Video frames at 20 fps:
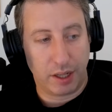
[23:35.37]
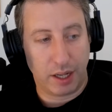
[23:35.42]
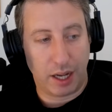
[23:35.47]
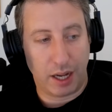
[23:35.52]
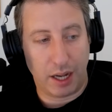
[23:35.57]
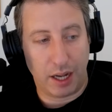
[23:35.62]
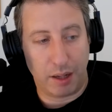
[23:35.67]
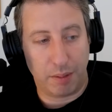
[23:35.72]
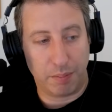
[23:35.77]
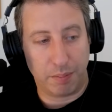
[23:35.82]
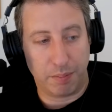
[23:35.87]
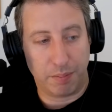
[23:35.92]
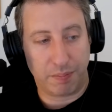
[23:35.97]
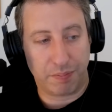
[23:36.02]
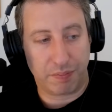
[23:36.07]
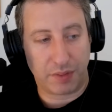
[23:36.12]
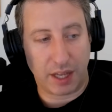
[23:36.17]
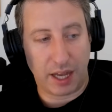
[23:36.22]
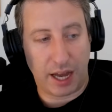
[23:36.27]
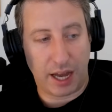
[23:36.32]

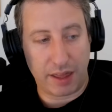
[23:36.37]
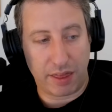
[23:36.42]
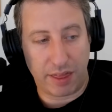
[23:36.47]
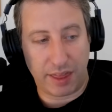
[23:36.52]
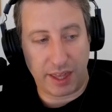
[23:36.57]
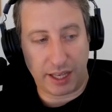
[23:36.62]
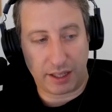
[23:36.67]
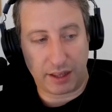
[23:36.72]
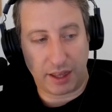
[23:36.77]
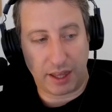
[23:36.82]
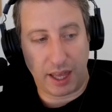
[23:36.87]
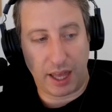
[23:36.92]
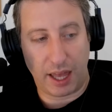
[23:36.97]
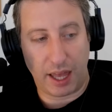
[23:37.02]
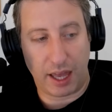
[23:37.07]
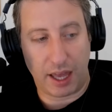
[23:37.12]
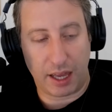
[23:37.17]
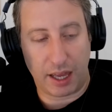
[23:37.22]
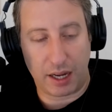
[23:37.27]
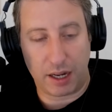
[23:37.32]
I think
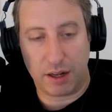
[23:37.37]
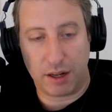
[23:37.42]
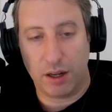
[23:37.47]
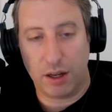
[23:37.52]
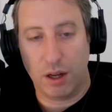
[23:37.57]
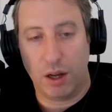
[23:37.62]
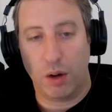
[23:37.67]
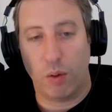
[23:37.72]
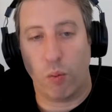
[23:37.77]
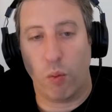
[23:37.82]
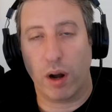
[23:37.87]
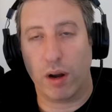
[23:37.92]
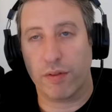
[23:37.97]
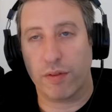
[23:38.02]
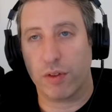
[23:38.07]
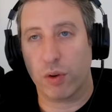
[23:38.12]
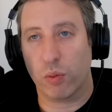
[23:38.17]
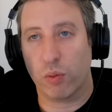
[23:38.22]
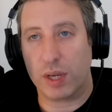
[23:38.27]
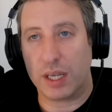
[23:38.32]
that one
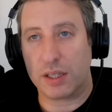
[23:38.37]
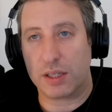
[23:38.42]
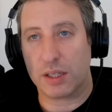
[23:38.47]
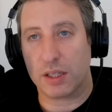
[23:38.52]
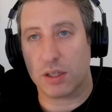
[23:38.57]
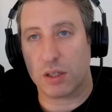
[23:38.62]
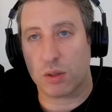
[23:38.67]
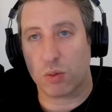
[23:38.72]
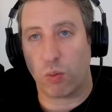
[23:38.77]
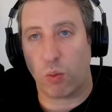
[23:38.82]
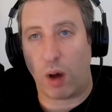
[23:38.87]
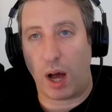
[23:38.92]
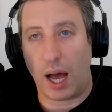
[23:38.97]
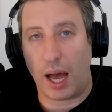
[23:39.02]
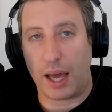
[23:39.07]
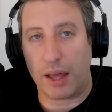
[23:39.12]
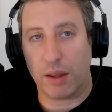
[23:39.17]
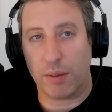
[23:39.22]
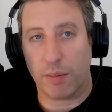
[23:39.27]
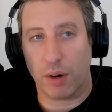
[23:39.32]
of the reasons
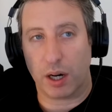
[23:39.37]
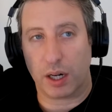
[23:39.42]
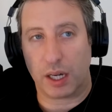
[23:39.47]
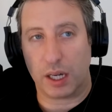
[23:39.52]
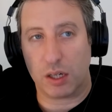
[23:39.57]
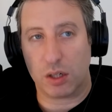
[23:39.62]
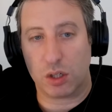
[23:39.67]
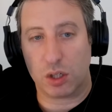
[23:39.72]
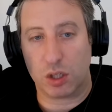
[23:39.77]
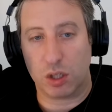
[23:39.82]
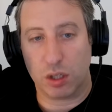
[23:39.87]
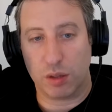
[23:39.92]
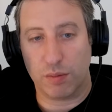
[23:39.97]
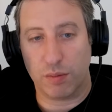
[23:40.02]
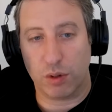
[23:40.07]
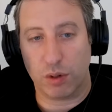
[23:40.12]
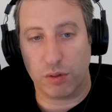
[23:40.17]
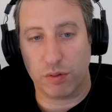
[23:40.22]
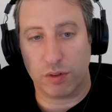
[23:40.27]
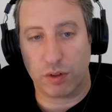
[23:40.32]
why the market should
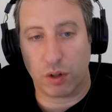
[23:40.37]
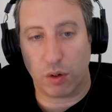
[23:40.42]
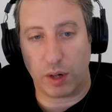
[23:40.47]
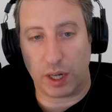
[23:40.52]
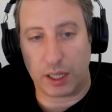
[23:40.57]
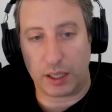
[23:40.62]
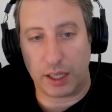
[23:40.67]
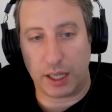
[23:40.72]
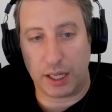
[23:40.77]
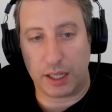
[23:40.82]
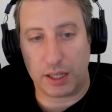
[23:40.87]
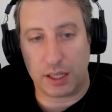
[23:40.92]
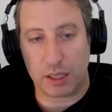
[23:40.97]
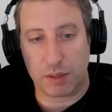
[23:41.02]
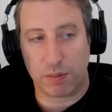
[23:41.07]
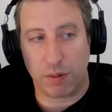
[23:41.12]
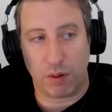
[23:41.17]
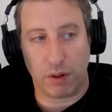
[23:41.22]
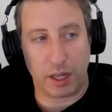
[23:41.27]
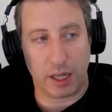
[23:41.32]
move quickly at
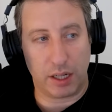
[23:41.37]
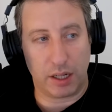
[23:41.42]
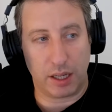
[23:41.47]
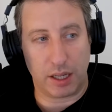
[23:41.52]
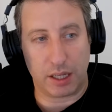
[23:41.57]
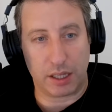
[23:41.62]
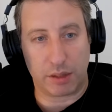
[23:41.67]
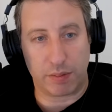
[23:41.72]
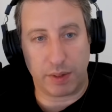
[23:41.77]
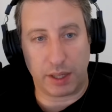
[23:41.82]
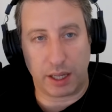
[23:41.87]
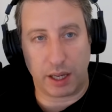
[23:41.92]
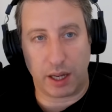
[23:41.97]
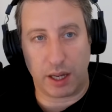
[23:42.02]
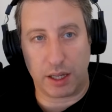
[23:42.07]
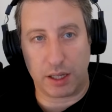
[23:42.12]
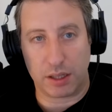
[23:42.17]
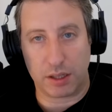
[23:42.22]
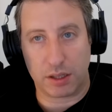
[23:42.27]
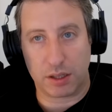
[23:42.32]
this point is
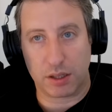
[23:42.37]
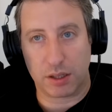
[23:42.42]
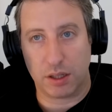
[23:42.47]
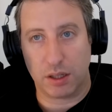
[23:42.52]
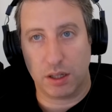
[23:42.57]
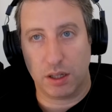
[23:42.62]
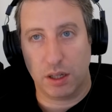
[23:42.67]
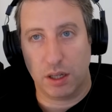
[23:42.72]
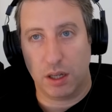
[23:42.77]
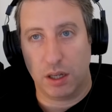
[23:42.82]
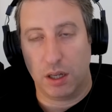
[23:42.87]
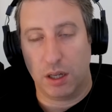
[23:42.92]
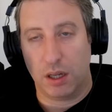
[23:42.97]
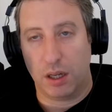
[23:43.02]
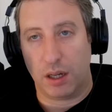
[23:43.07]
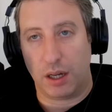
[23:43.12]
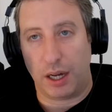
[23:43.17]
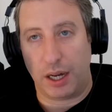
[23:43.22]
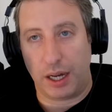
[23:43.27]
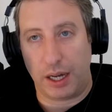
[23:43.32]
because
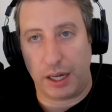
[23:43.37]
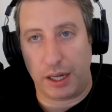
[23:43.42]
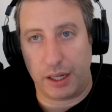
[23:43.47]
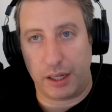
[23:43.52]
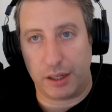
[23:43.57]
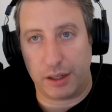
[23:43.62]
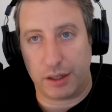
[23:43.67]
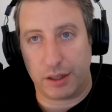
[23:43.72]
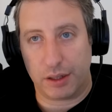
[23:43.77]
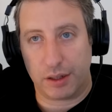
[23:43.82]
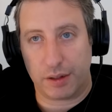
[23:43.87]
I'm